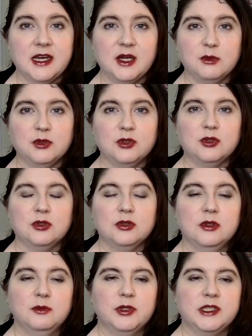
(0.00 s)
I
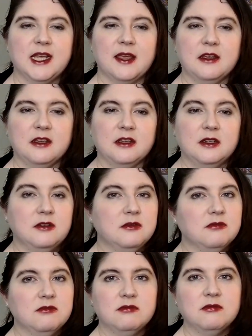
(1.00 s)
will put together
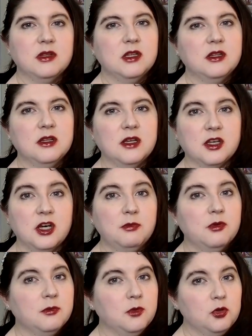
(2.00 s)
a
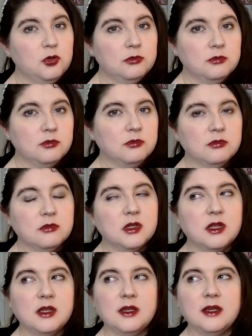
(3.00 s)
couple more,
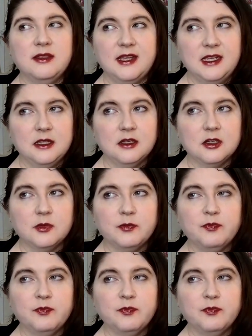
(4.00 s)
I think.